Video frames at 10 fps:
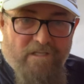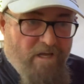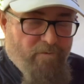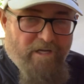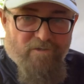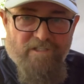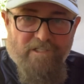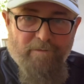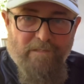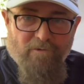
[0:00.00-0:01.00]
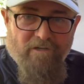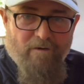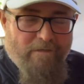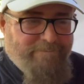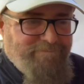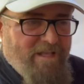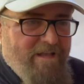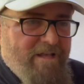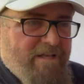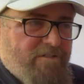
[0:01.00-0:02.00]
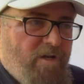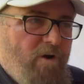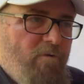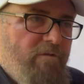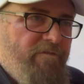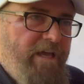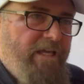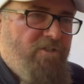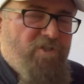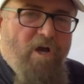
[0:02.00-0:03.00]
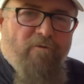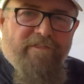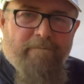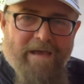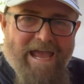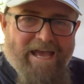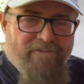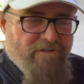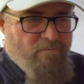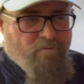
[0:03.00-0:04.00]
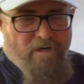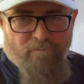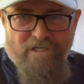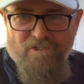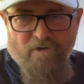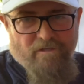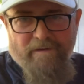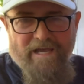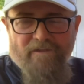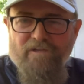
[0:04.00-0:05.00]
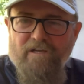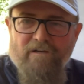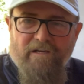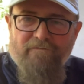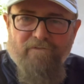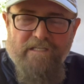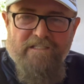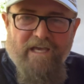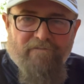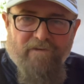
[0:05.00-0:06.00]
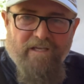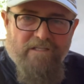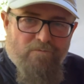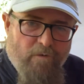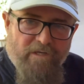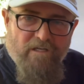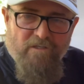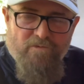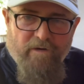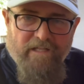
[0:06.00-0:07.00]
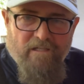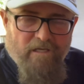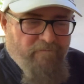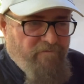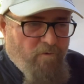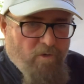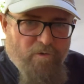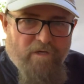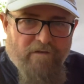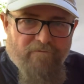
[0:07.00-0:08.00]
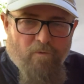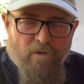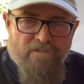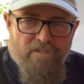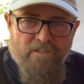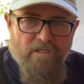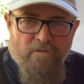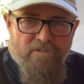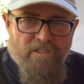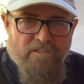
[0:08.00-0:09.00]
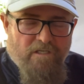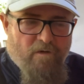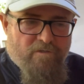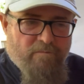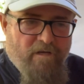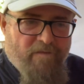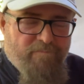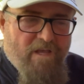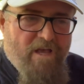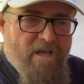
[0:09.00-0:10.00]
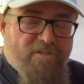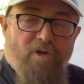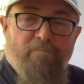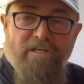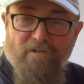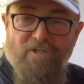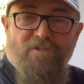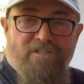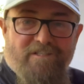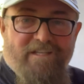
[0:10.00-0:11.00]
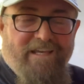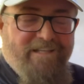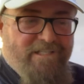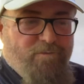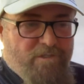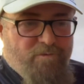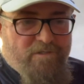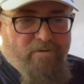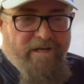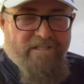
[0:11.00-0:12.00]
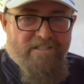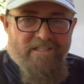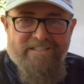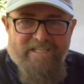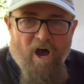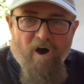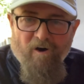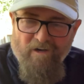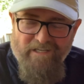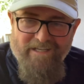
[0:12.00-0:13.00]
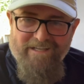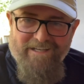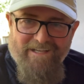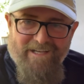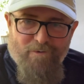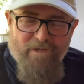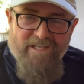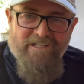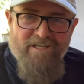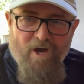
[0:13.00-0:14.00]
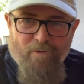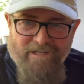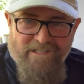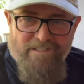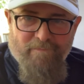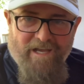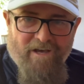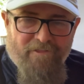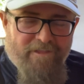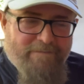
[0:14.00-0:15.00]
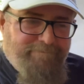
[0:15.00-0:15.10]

We know six people, don't we?" So they showed the math, and what we show the math here at Felice Cafe is what we call a 20 club, four who get four, $660 a month. So Bill used to say this, which was great, is a dog with a note in his mouth